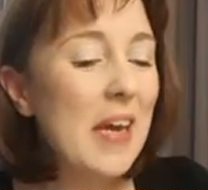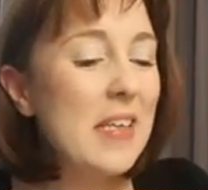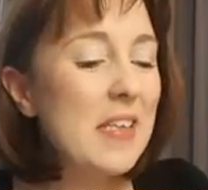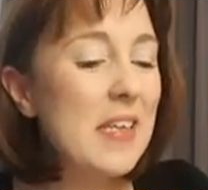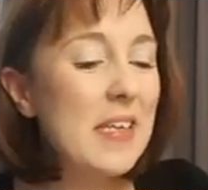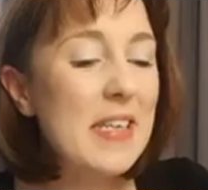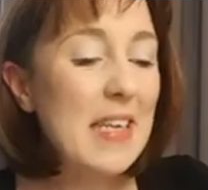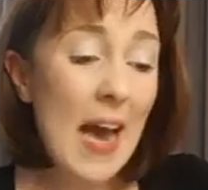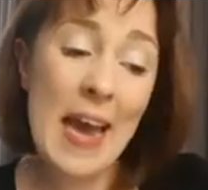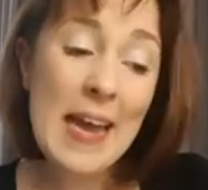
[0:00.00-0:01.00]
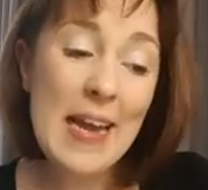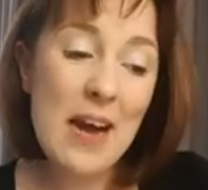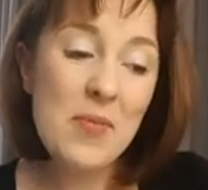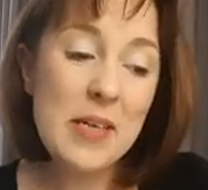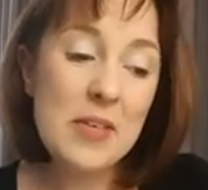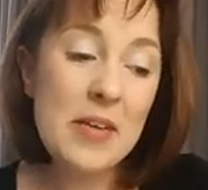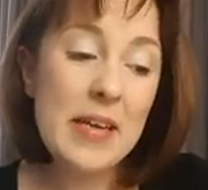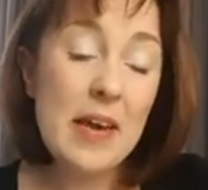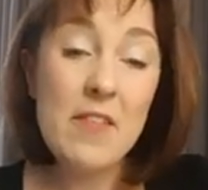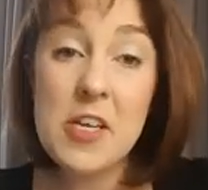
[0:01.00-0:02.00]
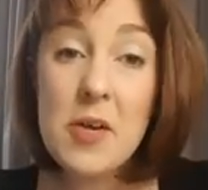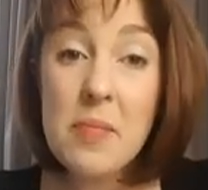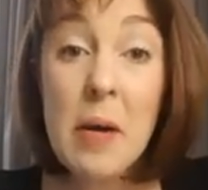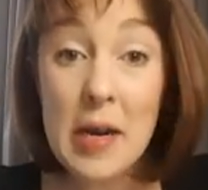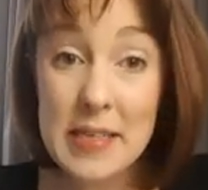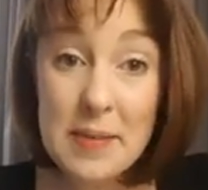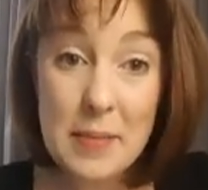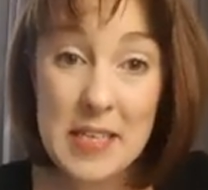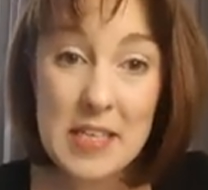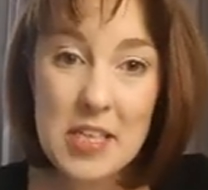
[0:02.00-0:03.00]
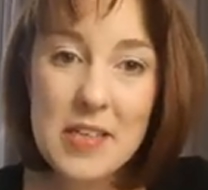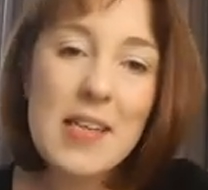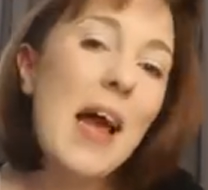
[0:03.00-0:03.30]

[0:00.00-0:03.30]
So today we're doing a video on marketing messages